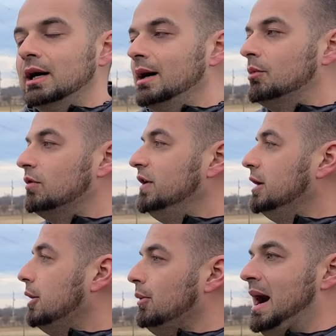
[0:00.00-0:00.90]
or
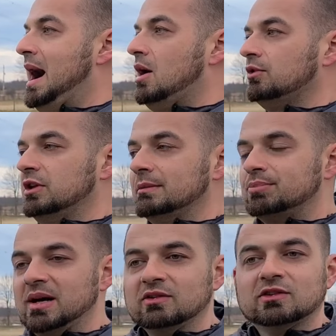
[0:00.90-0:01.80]
very aroused in the
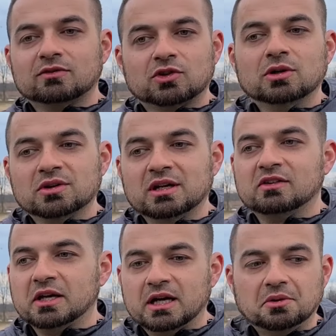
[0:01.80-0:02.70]
presence of certain things
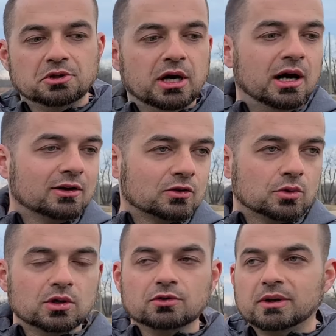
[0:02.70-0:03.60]
like other dogs,
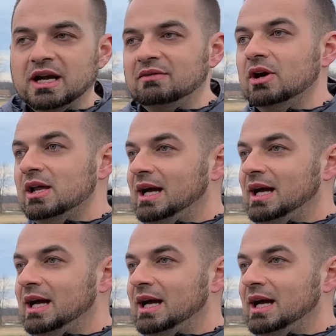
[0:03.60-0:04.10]
squirrels, whatever,